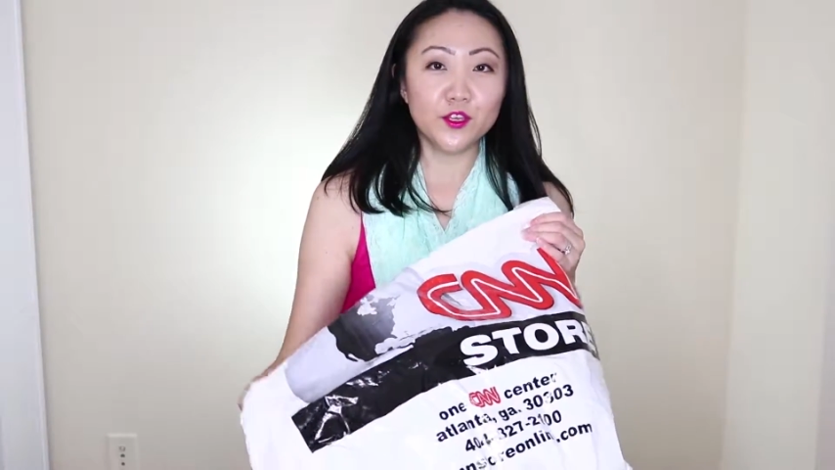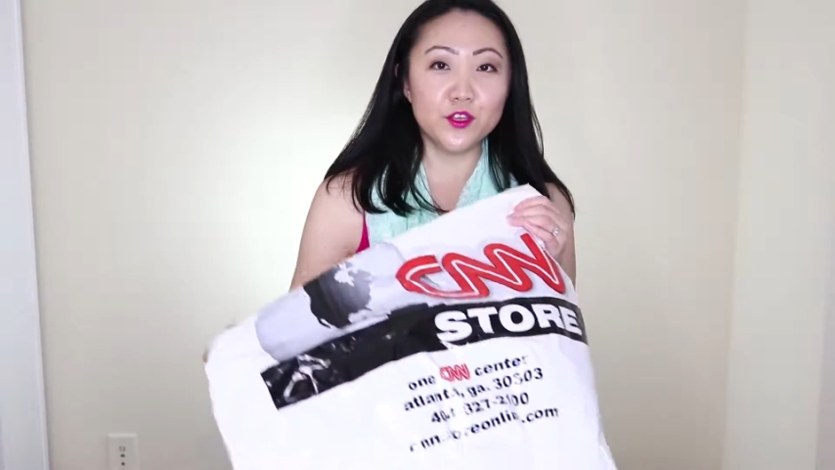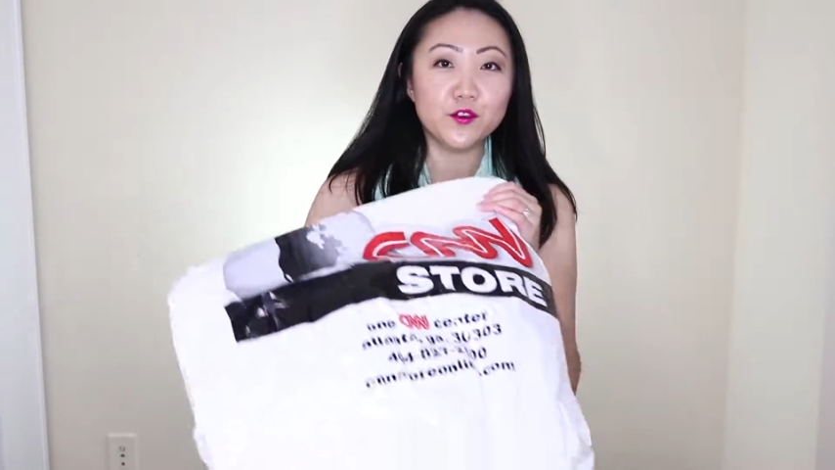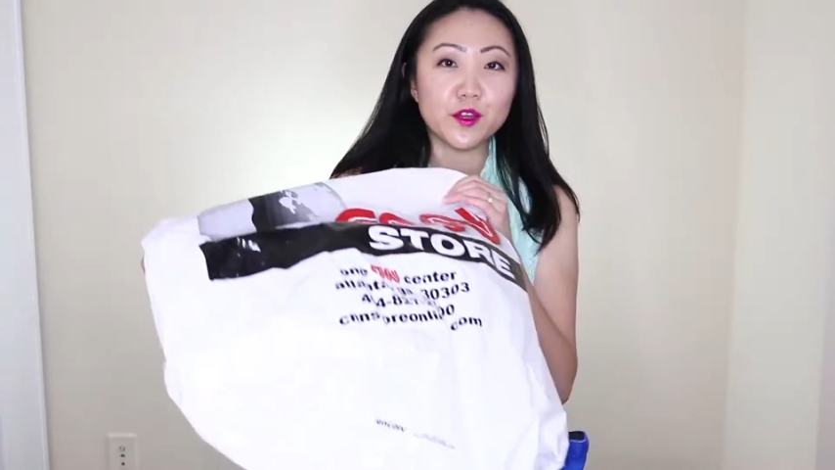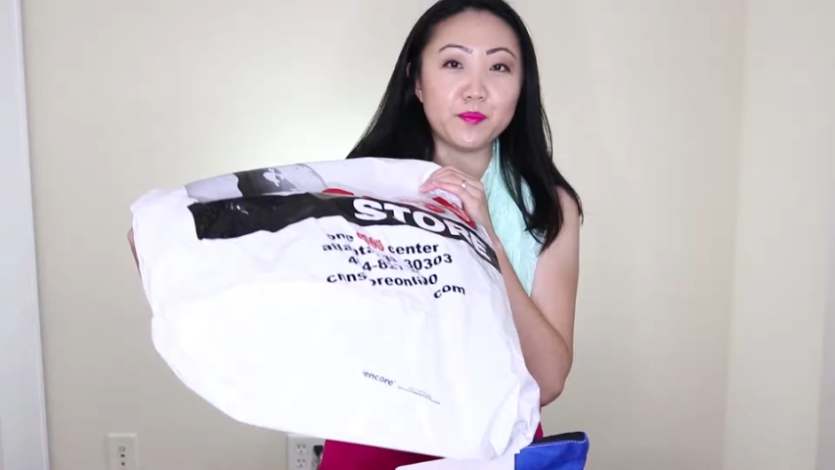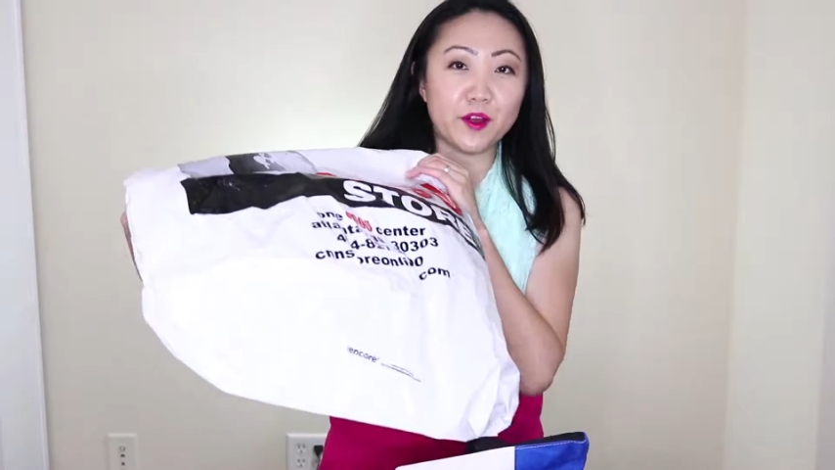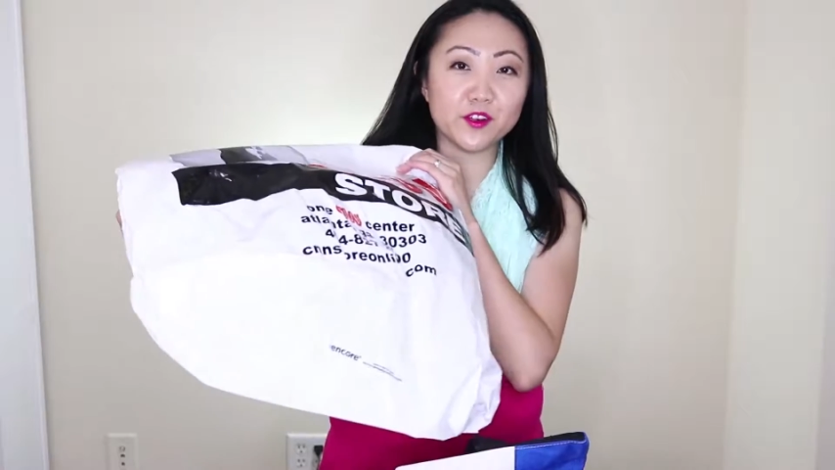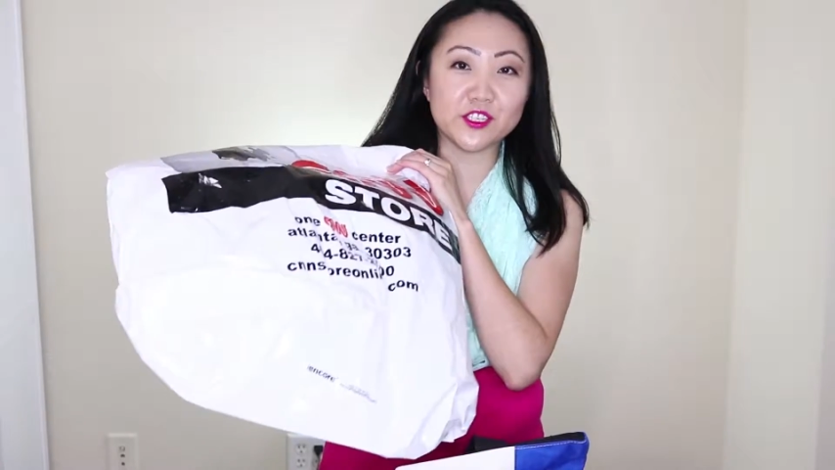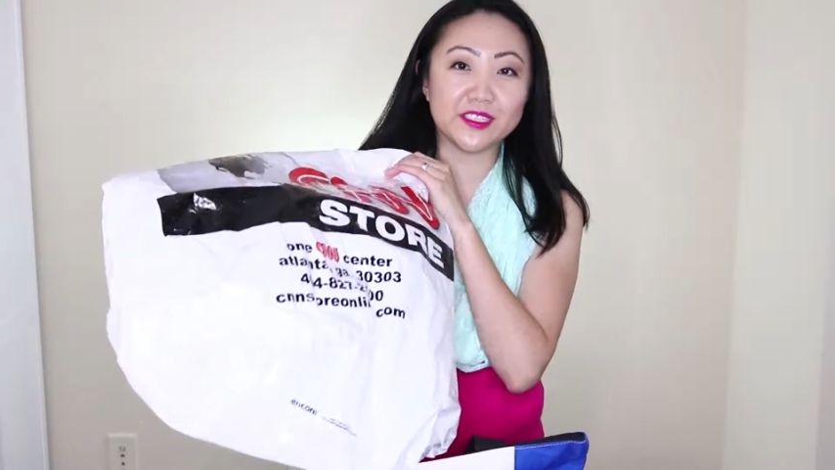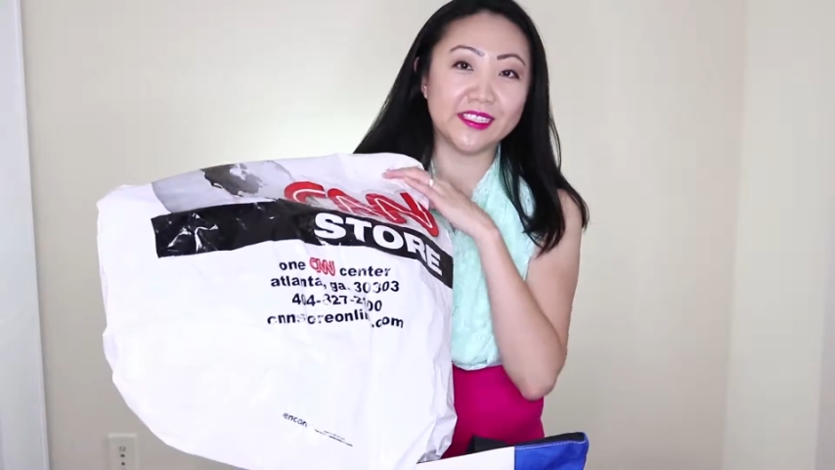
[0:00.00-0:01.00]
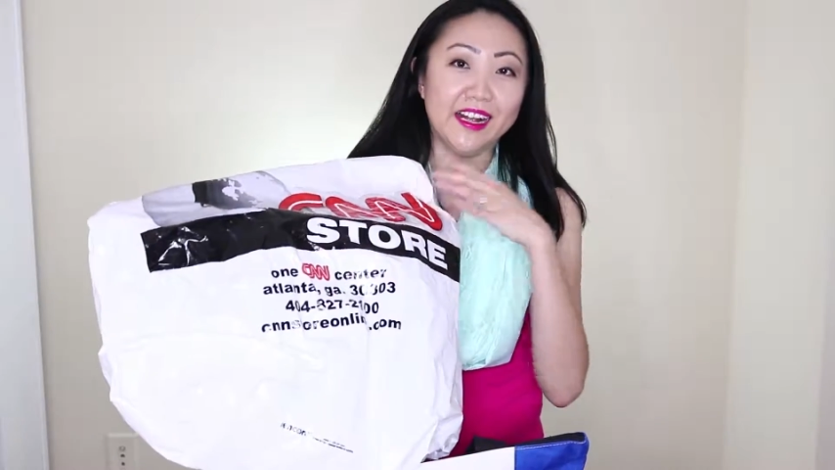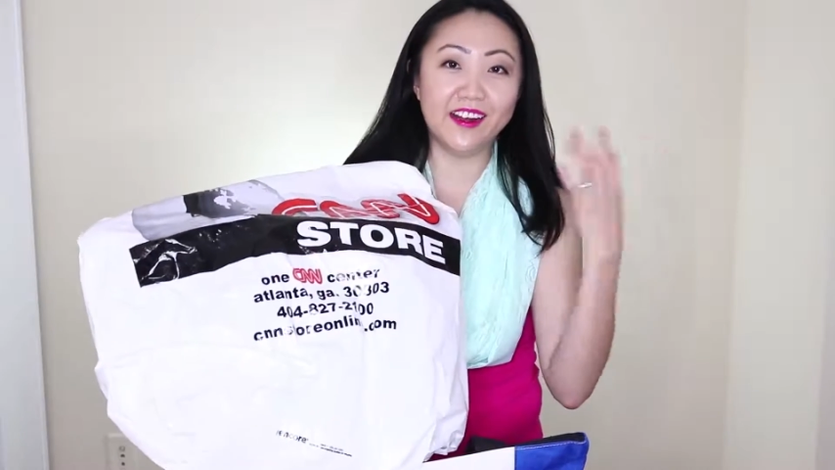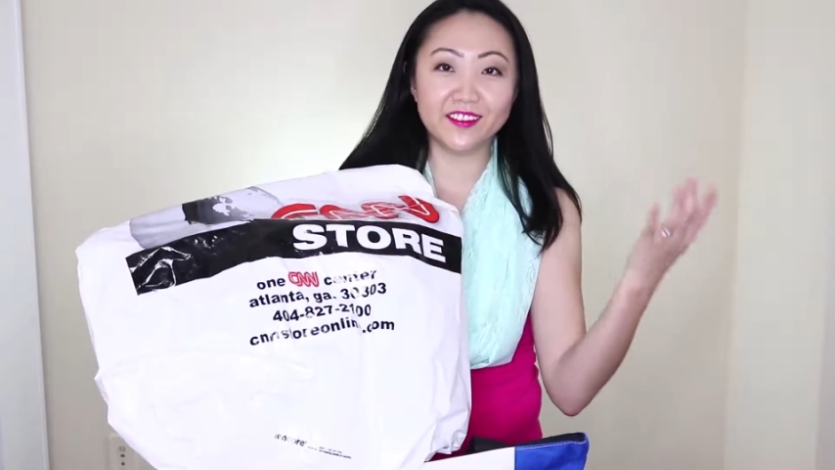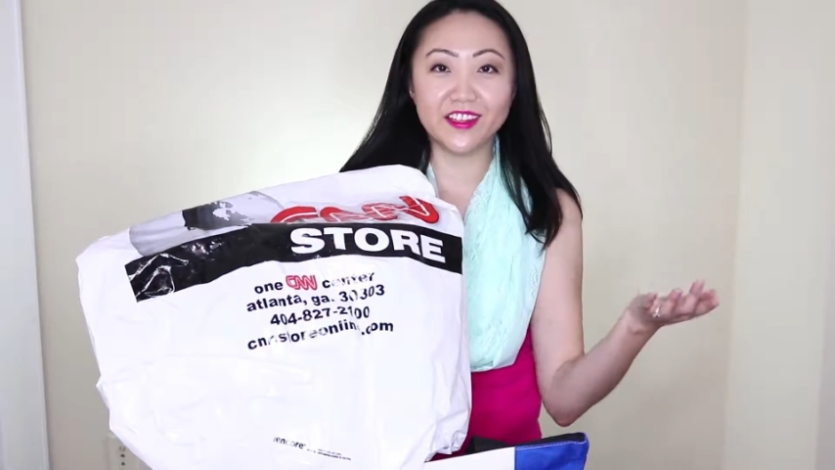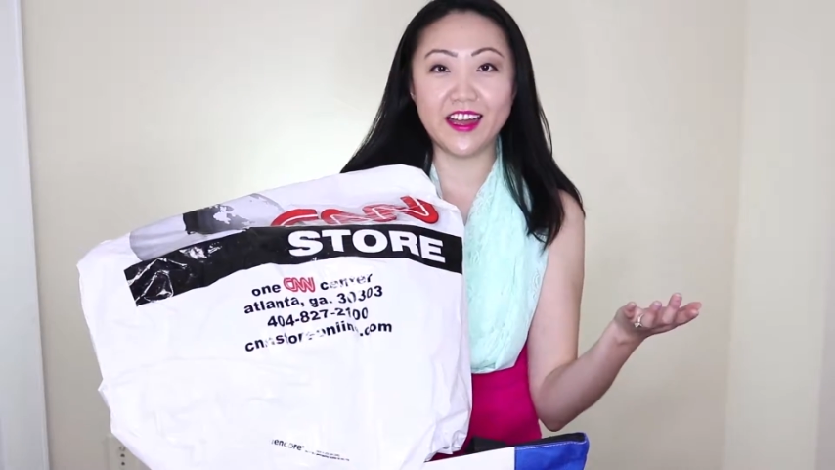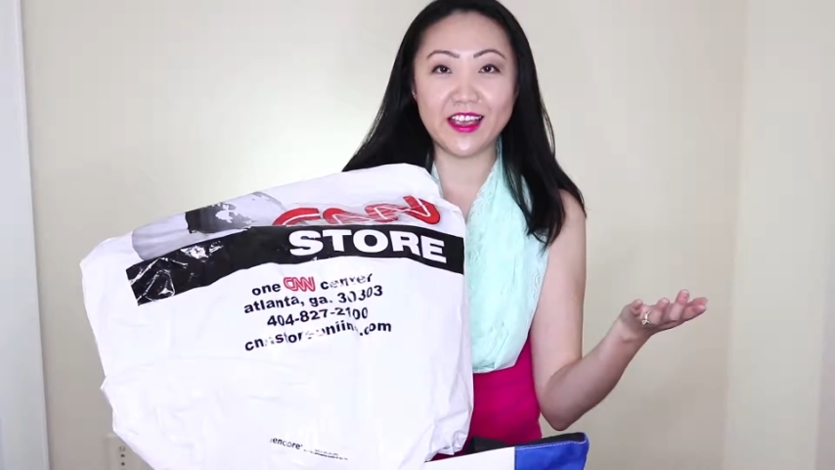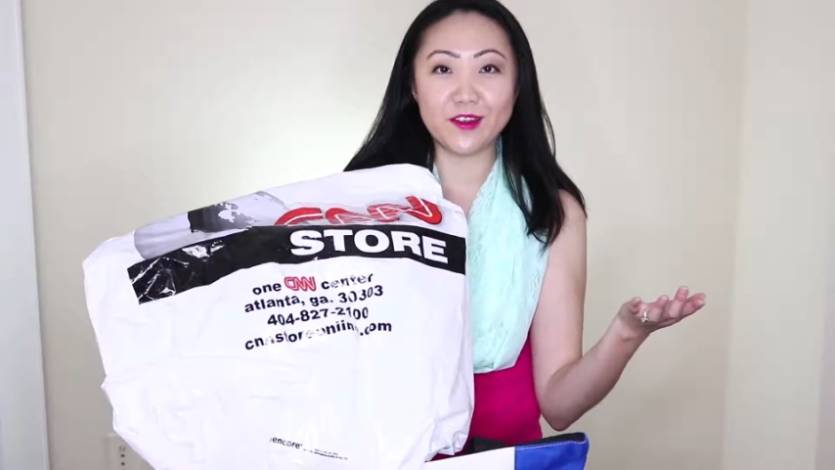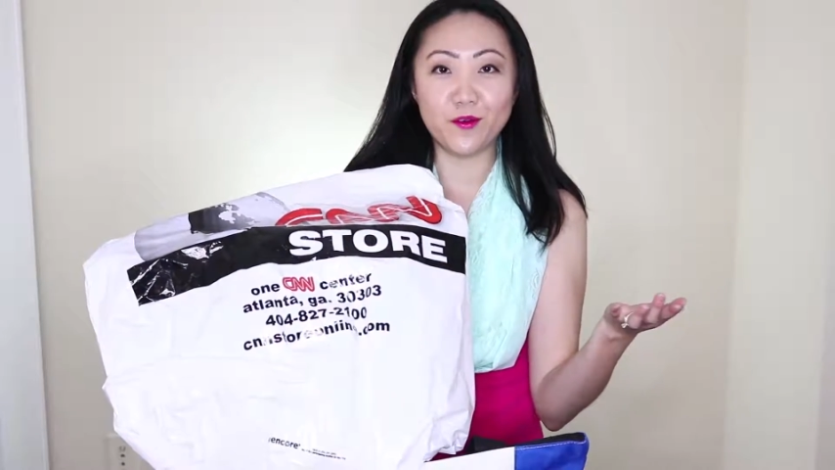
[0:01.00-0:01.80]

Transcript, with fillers: you can purchase it online